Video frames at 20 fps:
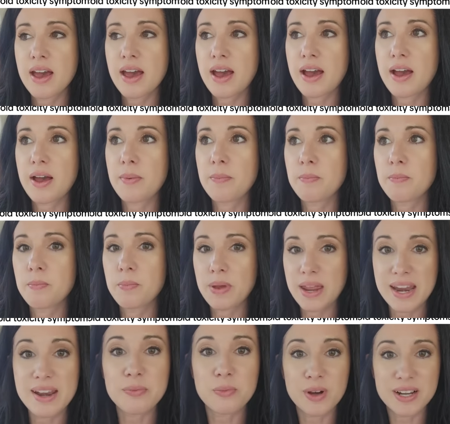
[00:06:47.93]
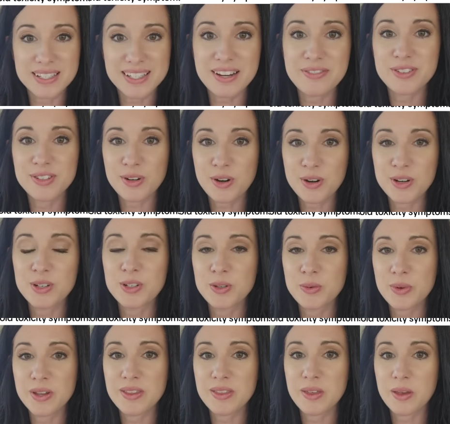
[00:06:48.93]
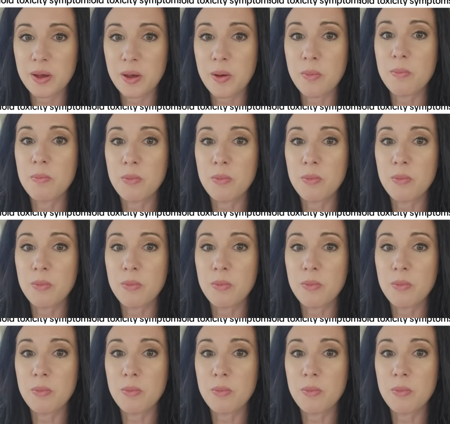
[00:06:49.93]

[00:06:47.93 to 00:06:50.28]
And once I've started doing the